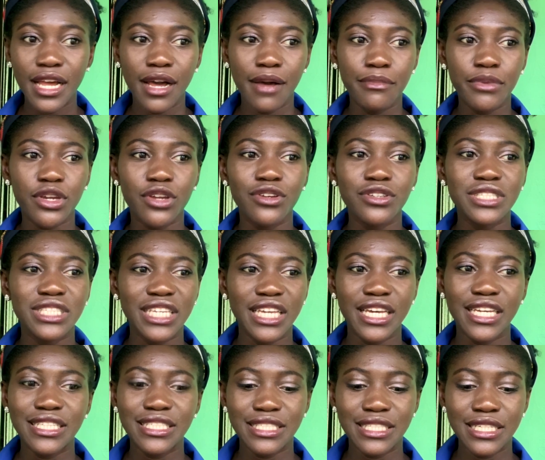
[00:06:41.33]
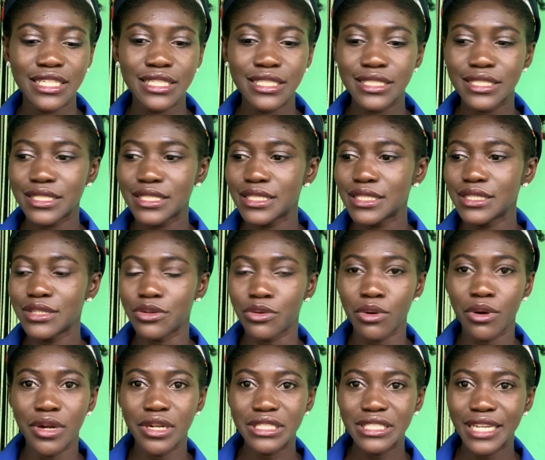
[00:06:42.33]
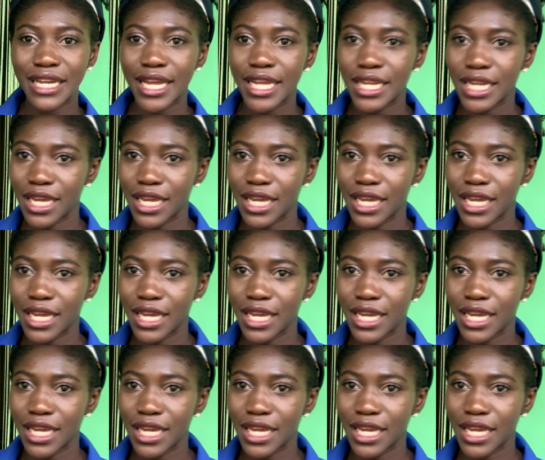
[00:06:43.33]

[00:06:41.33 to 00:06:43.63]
because yes, this quarantine